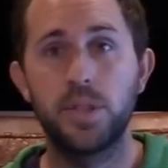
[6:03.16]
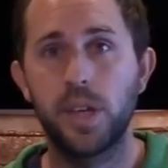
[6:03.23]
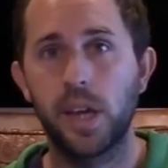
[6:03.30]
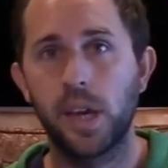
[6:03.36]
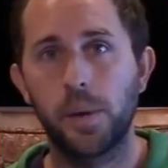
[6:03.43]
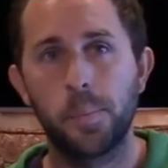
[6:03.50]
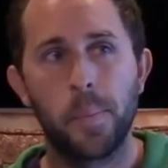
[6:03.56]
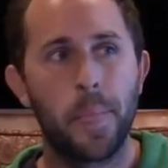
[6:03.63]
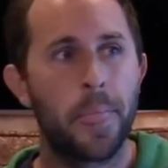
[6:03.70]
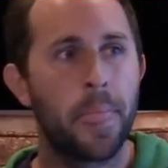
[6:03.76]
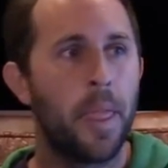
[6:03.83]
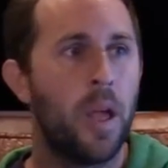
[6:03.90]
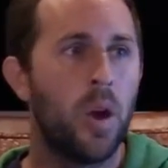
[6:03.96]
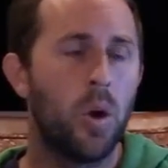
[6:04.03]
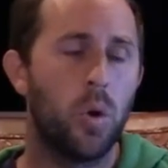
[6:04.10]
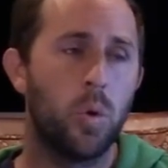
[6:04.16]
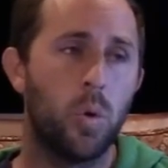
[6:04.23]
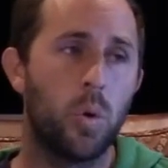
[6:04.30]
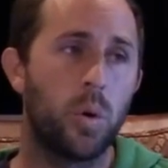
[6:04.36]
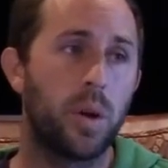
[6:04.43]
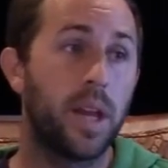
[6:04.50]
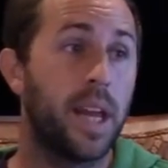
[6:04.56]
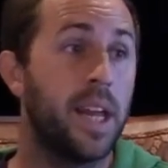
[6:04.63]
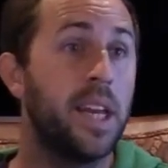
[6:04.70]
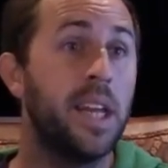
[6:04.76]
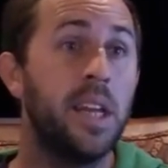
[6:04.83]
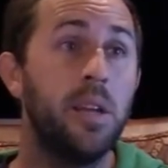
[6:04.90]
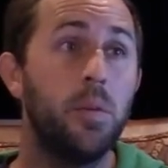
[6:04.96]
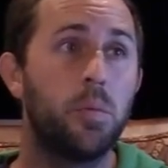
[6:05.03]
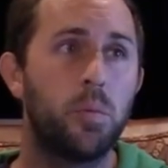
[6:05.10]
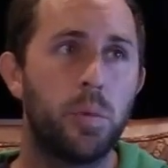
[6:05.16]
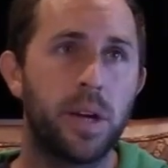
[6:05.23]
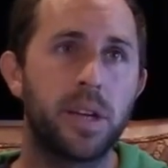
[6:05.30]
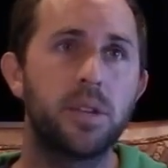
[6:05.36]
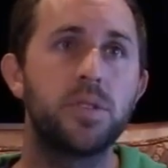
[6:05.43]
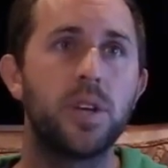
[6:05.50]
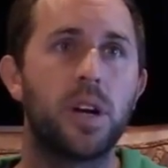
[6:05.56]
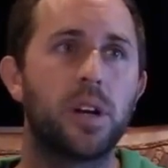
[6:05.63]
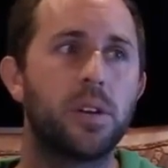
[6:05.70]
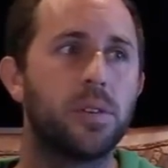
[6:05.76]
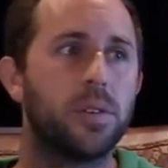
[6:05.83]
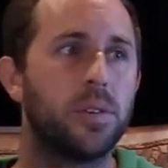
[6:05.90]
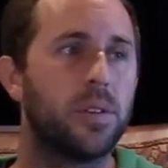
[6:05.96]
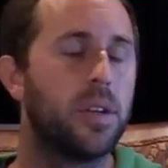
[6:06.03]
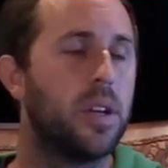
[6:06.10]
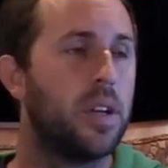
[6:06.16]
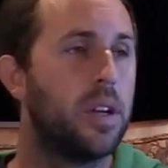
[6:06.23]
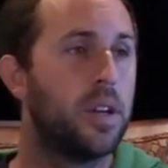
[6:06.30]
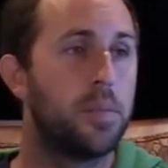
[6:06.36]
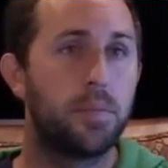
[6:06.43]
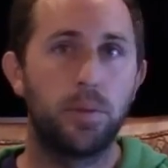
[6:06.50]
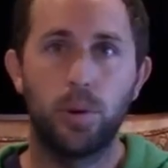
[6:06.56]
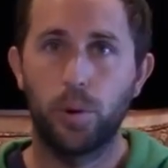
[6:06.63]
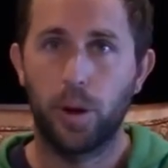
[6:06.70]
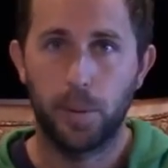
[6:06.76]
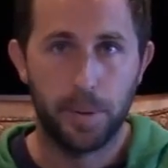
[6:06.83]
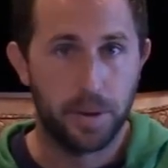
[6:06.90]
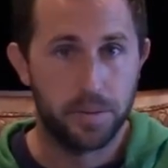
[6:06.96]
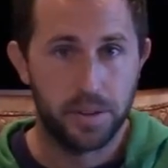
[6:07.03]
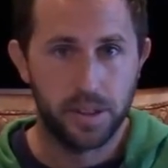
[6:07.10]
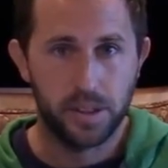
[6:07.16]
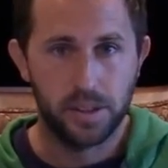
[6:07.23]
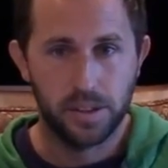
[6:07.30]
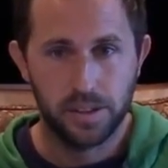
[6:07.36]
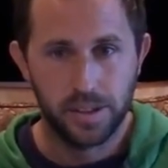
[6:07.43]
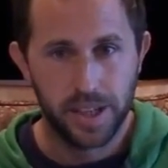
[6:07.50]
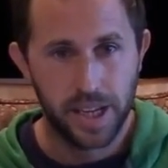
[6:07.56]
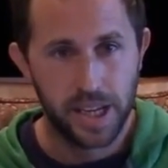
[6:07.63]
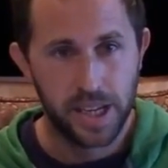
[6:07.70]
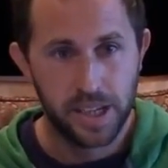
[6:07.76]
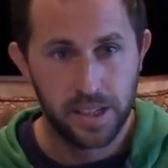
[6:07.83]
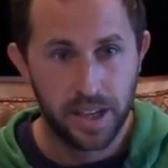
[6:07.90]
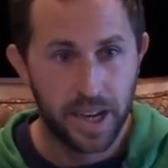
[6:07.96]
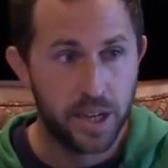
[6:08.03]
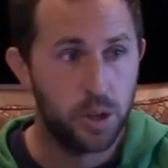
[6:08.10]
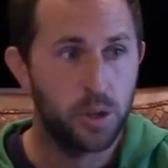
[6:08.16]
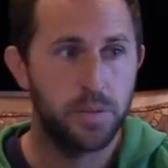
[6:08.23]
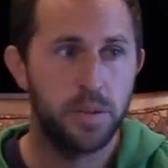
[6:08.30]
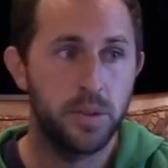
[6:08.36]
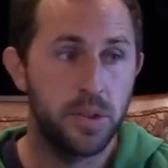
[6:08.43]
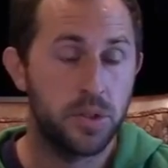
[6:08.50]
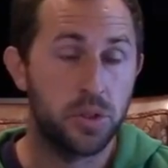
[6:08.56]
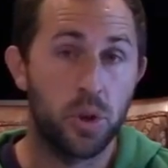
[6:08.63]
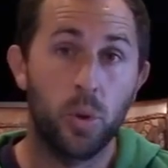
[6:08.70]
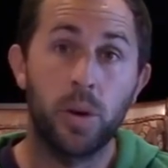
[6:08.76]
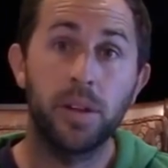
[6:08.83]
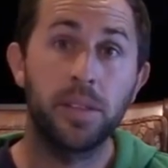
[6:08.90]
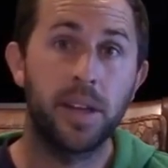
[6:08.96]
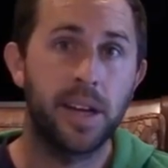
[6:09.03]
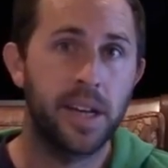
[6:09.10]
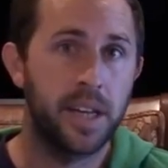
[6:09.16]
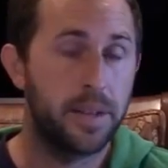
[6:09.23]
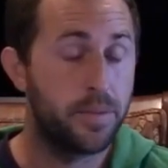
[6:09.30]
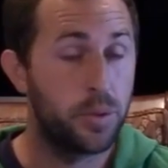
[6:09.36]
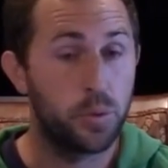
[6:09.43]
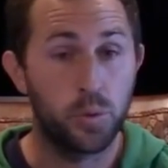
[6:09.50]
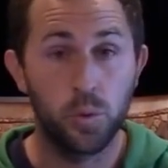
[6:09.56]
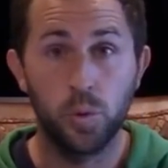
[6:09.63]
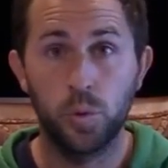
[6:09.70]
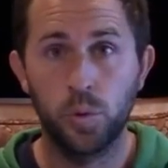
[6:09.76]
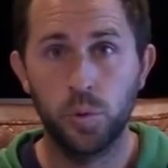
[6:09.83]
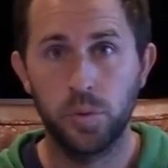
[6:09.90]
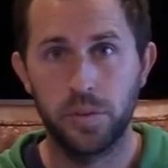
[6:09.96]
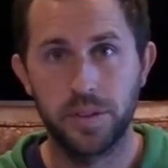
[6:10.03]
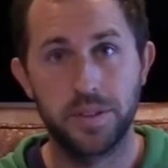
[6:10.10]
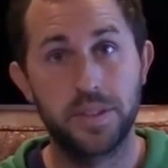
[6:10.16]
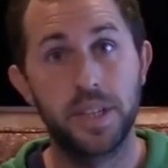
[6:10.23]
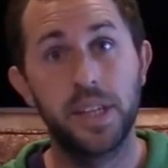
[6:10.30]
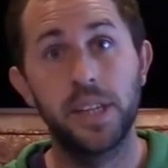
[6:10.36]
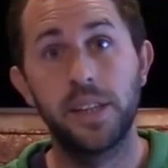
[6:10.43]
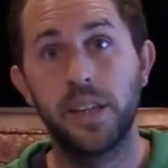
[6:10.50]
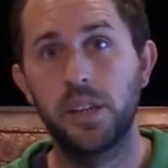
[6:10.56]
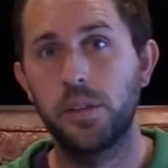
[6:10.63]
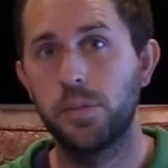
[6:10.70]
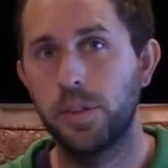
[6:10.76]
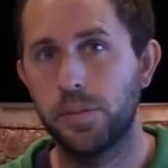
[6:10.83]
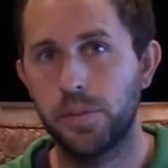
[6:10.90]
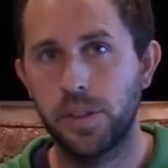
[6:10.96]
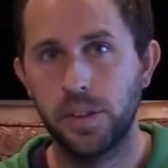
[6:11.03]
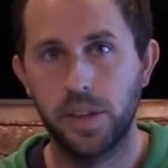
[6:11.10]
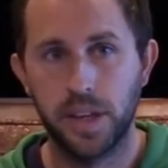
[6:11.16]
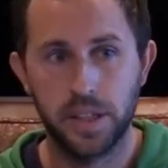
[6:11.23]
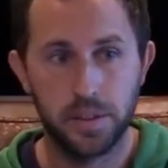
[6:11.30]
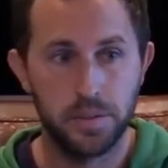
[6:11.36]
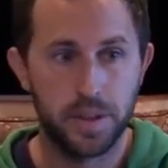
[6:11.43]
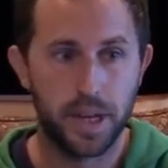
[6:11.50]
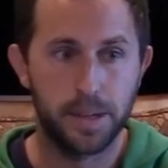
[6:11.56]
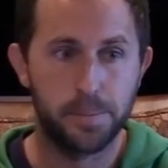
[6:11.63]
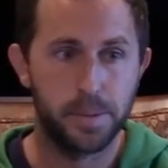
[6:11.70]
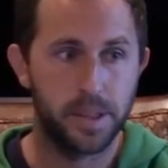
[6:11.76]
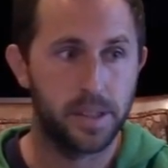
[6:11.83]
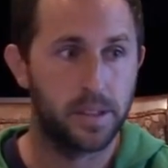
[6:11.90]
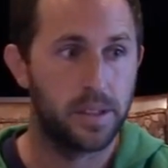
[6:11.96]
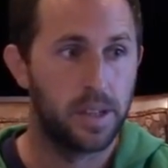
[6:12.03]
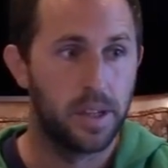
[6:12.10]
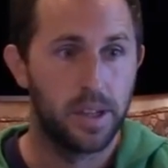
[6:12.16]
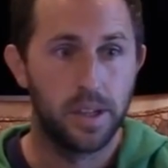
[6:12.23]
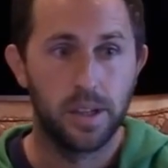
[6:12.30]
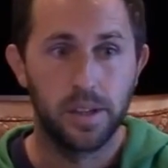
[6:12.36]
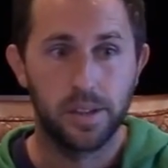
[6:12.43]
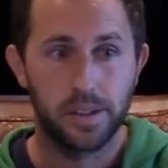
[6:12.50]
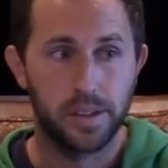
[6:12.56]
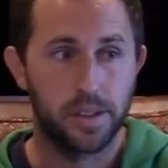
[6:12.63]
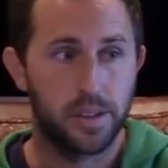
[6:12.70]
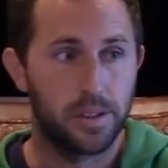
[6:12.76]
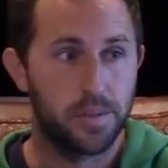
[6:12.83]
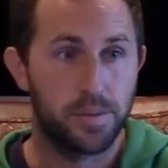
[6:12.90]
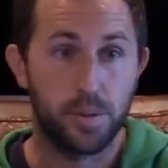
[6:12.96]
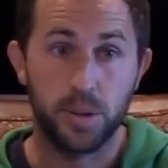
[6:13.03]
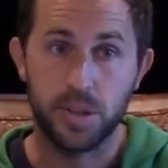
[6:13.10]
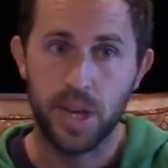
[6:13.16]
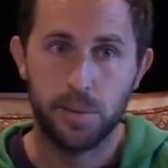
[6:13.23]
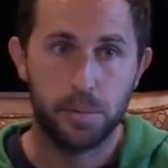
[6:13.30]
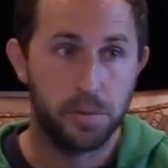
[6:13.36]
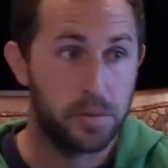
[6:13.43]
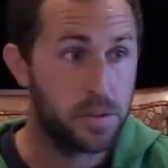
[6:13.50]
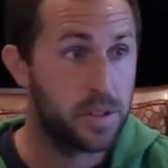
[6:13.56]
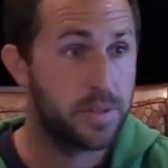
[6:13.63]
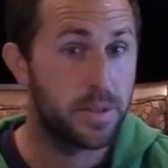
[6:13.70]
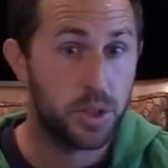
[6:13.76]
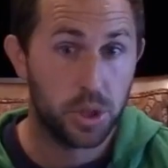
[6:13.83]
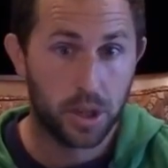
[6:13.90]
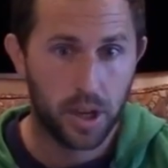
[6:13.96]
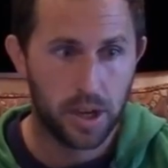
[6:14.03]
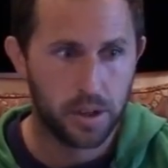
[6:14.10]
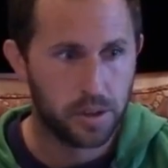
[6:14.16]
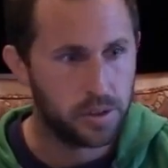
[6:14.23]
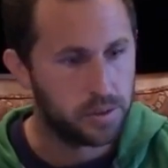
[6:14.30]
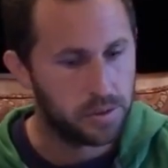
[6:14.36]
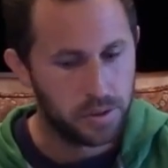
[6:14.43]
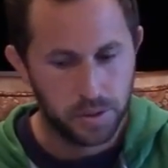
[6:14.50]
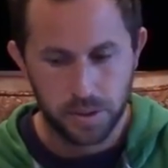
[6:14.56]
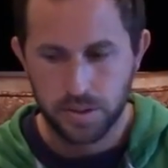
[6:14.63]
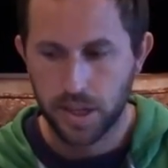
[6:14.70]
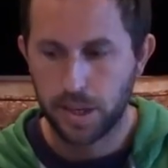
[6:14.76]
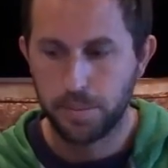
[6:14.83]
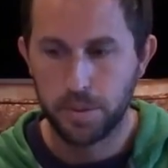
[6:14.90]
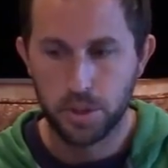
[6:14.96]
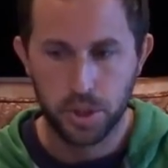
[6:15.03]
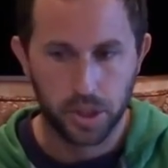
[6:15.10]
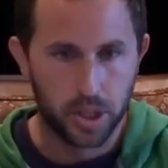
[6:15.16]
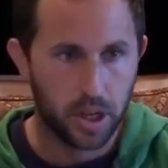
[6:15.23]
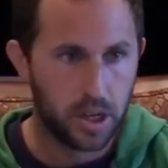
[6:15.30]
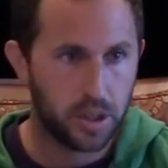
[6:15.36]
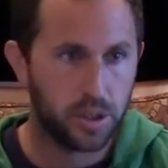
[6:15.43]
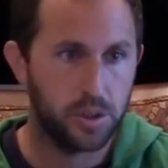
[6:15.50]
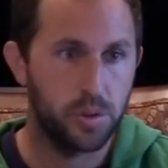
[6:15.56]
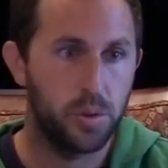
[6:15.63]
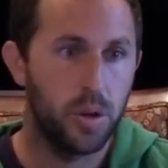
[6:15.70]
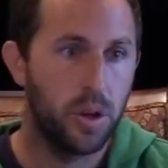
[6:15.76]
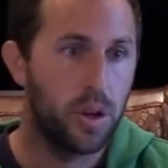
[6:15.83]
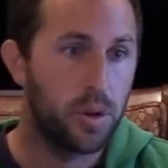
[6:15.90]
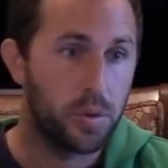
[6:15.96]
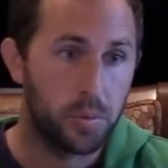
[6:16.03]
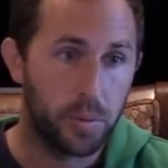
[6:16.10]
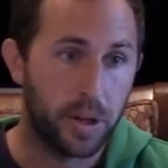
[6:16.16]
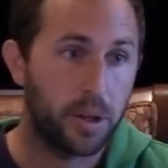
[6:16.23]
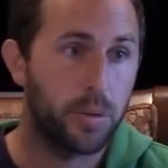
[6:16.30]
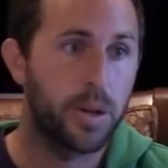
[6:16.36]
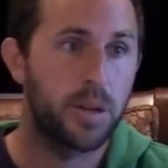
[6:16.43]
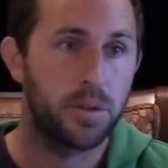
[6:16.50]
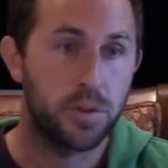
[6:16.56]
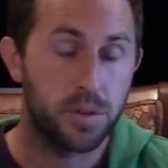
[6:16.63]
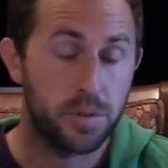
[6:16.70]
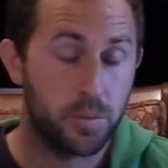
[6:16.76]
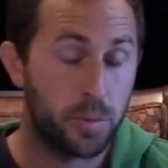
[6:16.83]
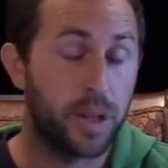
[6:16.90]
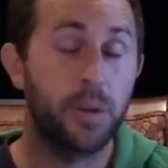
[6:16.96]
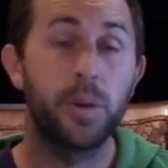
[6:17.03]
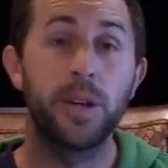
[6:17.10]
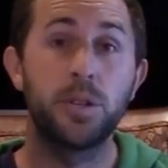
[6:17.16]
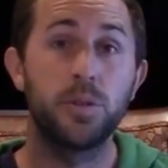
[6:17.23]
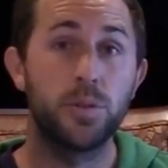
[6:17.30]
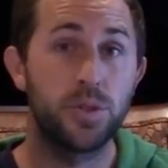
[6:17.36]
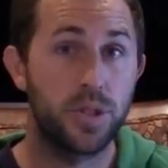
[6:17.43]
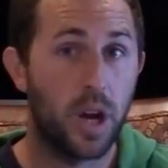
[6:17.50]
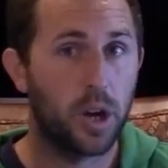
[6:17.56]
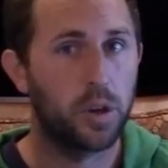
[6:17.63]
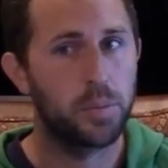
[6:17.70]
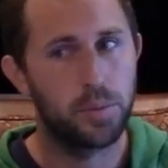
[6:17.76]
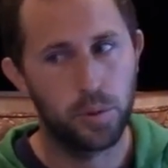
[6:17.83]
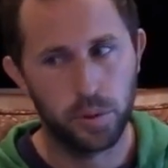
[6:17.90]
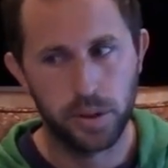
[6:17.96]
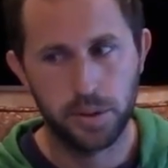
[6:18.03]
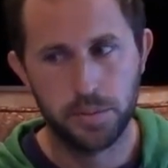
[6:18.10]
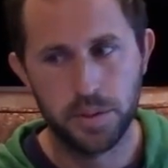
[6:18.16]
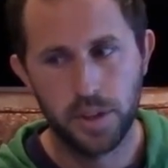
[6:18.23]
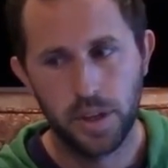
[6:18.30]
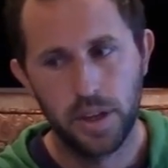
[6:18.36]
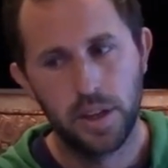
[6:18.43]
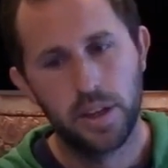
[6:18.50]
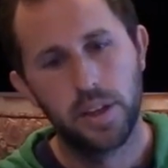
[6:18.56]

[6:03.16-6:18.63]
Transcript: M C A or any rec soccer program out there. And I know if you just go online, if you Google the city that you live in and you type in, you know, for example, if you live in Chicago, you could type in Chicago recreational recreational soccer programs.